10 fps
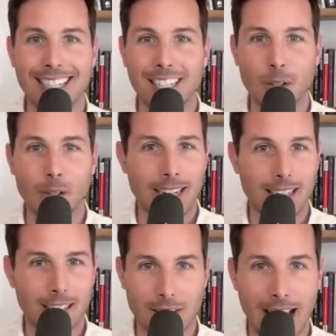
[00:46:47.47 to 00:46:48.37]
You had
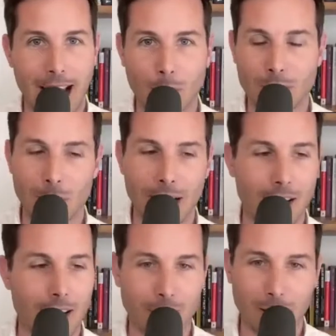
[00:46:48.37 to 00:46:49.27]
to, the hours you had
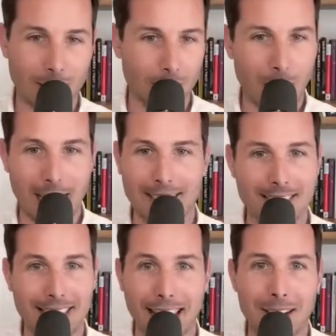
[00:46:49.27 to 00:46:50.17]
off, you had to practice
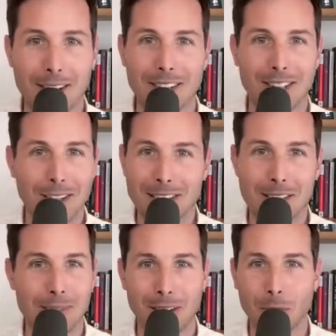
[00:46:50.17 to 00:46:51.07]
scales on your
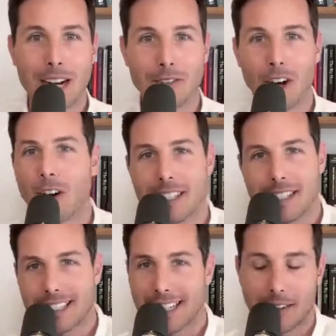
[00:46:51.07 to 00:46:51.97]
instrument or whatever, all these
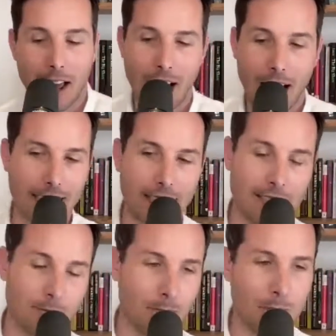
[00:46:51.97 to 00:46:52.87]
things that I
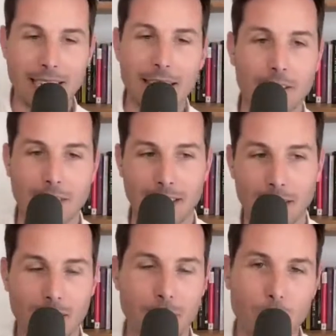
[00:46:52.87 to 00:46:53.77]
didn't particularly
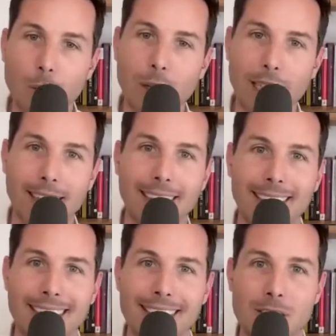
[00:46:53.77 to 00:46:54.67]
love doing.
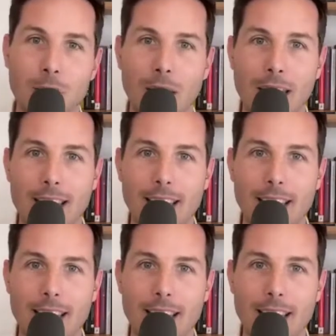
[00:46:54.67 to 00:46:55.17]
So it,